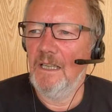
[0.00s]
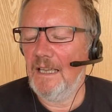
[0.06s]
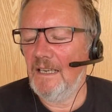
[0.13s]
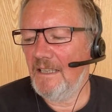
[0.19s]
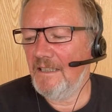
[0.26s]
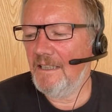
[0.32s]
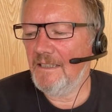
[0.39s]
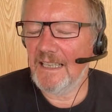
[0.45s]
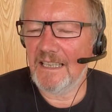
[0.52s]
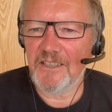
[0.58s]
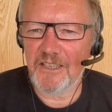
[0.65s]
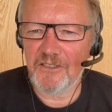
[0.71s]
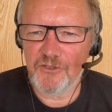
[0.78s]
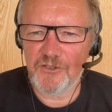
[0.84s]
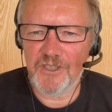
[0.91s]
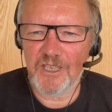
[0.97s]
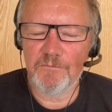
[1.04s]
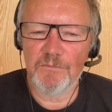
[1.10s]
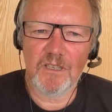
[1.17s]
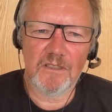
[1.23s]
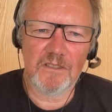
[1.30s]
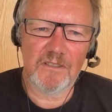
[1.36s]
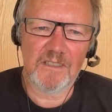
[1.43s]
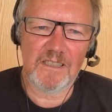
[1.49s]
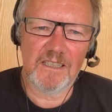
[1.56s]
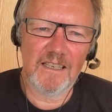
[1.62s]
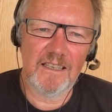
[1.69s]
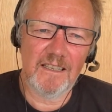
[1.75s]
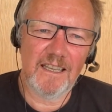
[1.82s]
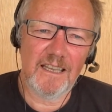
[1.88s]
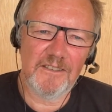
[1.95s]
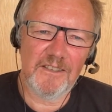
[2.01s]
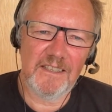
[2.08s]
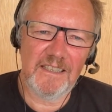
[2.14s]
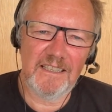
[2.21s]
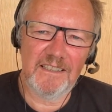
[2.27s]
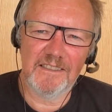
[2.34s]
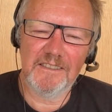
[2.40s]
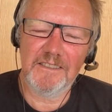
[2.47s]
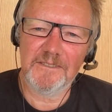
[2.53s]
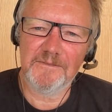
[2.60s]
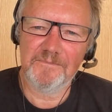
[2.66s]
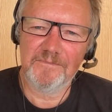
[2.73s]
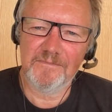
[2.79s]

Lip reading: And I think that's interesting because engineers